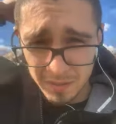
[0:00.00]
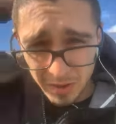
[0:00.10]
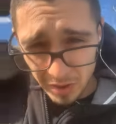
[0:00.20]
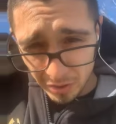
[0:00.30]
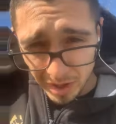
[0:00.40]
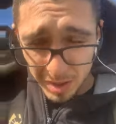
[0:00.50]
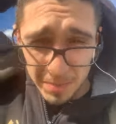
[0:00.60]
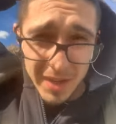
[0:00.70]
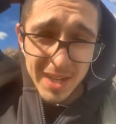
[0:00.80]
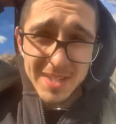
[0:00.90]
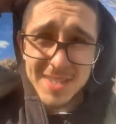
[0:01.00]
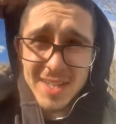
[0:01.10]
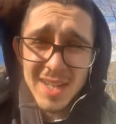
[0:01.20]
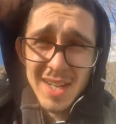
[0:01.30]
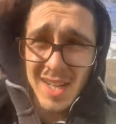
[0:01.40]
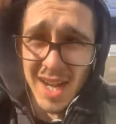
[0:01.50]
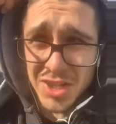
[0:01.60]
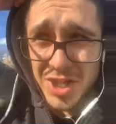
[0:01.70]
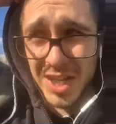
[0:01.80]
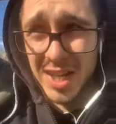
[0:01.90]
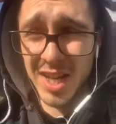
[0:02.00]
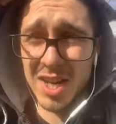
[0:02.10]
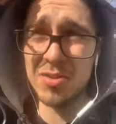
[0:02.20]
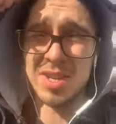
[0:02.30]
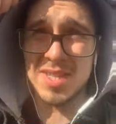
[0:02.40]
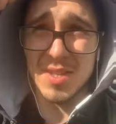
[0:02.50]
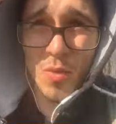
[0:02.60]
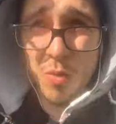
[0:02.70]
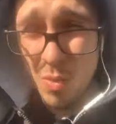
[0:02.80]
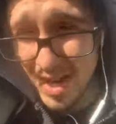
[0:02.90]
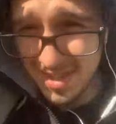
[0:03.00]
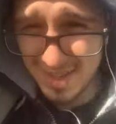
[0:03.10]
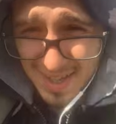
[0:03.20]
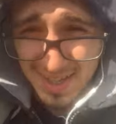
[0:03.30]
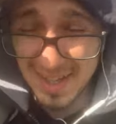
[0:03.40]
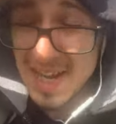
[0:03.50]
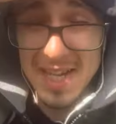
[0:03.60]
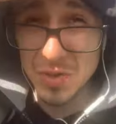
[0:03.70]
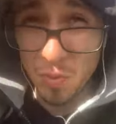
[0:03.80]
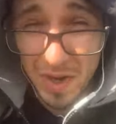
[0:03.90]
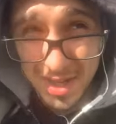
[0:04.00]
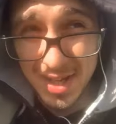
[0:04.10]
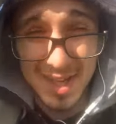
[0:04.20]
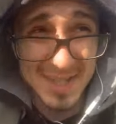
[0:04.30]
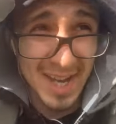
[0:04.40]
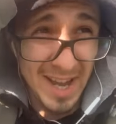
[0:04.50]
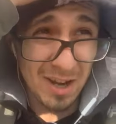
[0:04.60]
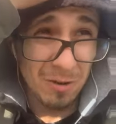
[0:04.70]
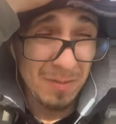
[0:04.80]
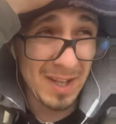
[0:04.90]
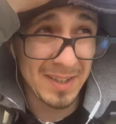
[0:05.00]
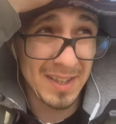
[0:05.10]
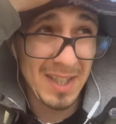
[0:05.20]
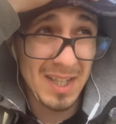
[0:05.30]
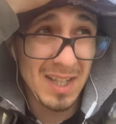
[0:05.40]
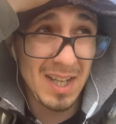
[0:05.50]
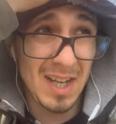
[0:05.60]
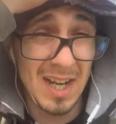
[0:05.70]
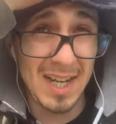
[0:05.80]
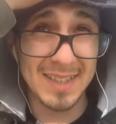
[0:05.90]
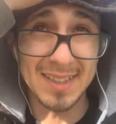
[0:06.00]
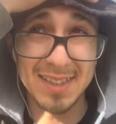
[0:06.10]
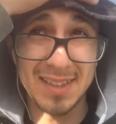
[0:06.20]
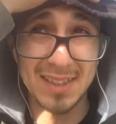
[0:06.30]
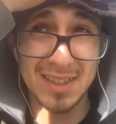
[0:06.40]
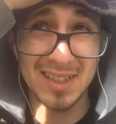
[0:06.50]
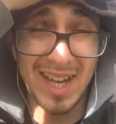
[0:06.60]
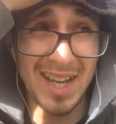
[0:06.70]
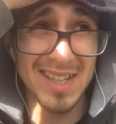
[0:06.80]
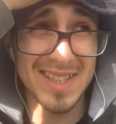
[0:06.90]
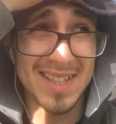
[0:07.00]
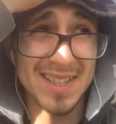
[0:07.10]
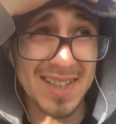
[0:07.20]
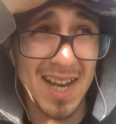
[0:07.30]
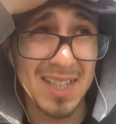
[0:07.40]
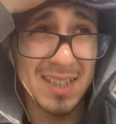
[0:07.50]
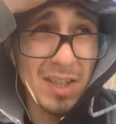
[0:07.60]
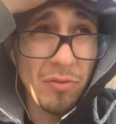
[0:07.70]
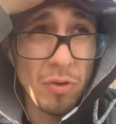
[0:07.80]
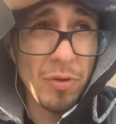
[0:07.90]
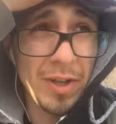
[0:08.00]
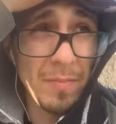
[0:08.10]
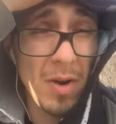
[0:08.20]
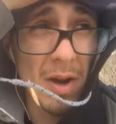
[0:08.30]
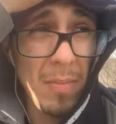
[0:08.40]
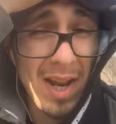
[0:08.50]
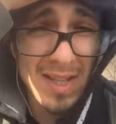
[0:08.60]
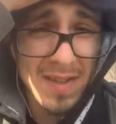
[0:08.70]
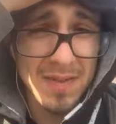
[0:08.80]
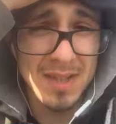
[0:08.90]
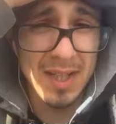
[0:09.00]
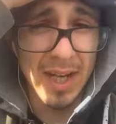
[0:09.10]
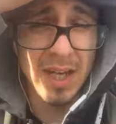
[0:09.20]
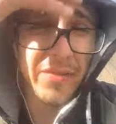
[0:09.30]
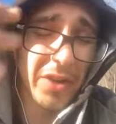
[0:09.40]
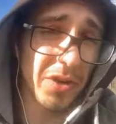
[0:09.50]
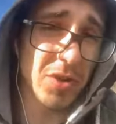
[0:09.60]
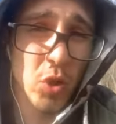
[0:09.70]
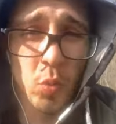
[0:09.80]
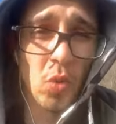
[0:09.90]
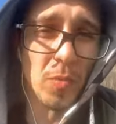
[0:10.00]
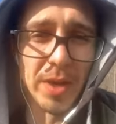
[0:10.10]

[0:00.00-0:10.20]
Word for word: very quick update. As you can hear, it's windy. It is windy as hell, man. That is sadly ruining my plans for today. Even though it's warm